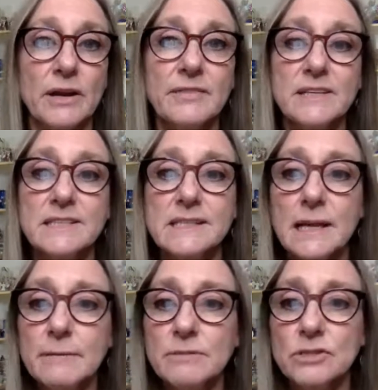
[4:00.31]
And the
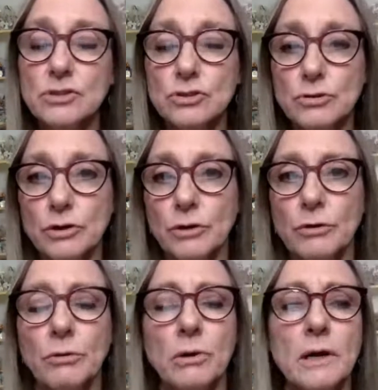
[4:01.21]
same is
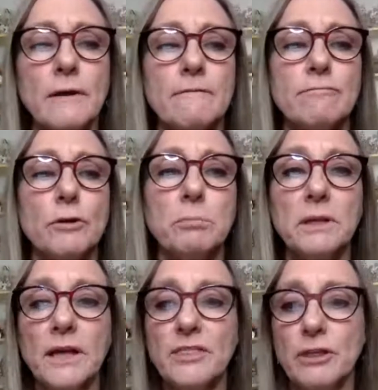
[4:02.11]
true for
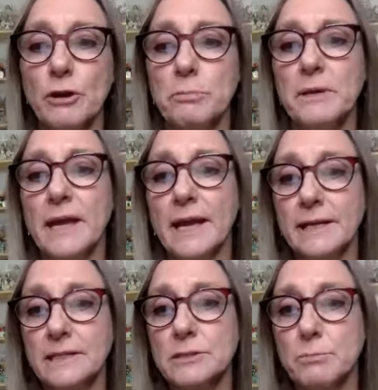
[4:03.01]
play therapy and
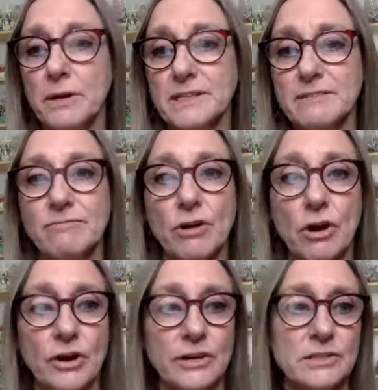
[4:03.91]
expressive
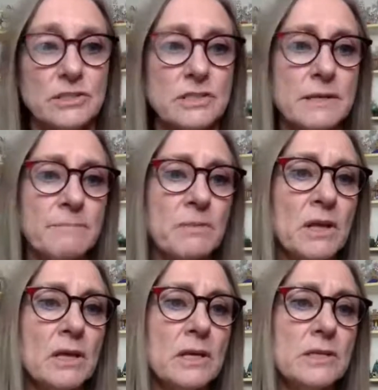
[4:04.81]
arts.
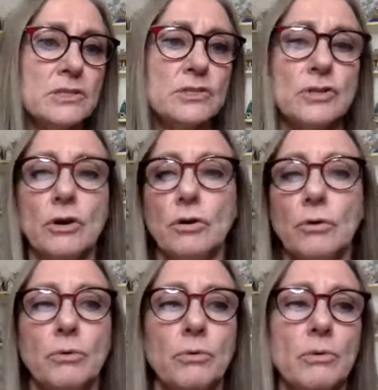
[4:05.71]

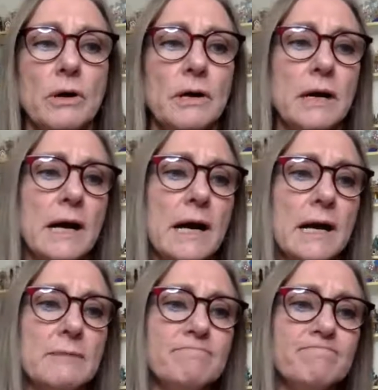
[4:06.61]
So
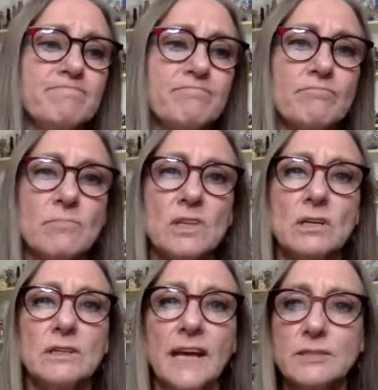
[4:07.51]

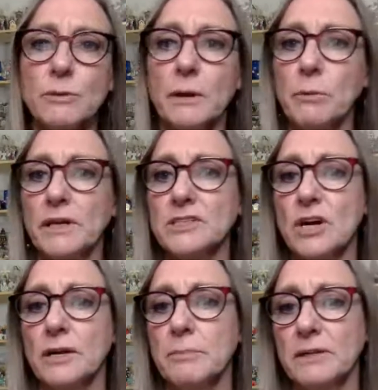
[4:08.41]
that's what I want to
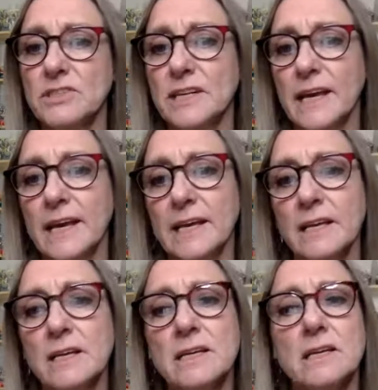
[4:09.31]
talk about today.